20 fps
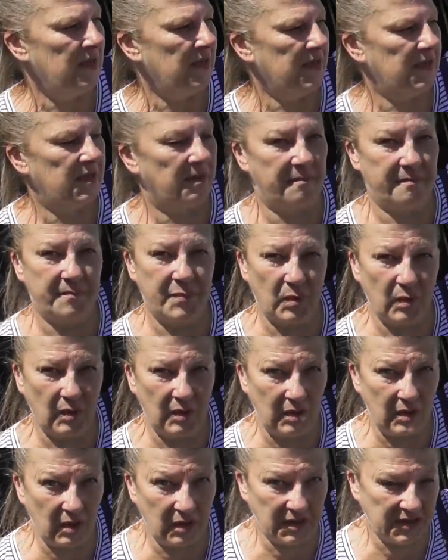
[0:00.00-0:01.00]
some
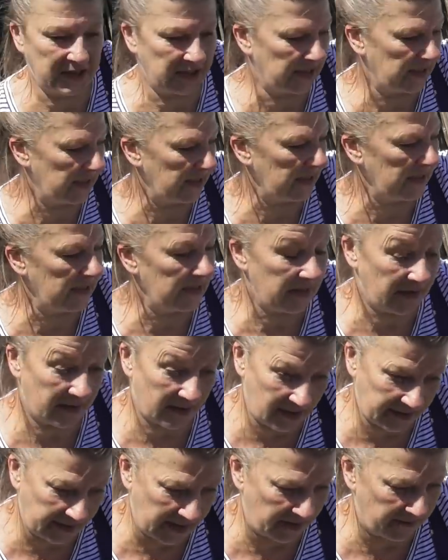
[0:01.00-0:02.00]
Borlotti,
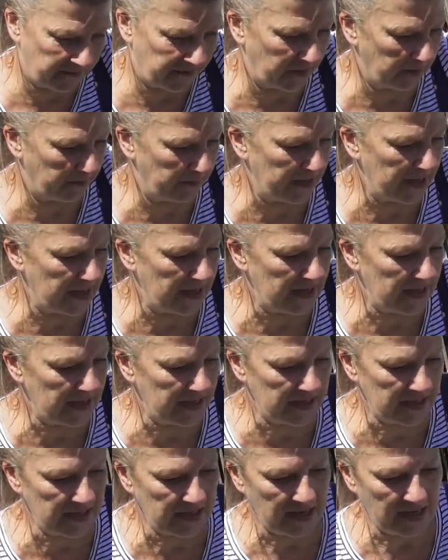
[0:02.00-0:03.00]
again for the
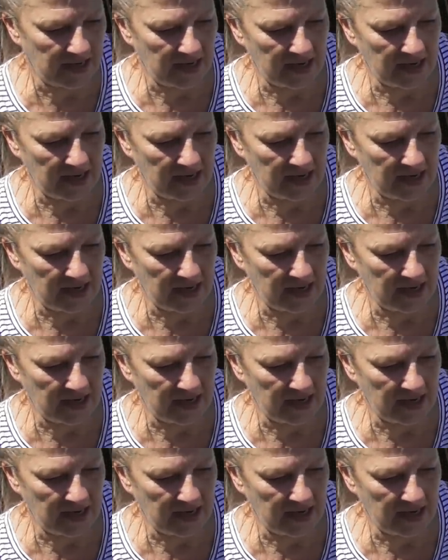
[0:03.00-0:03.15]
bean,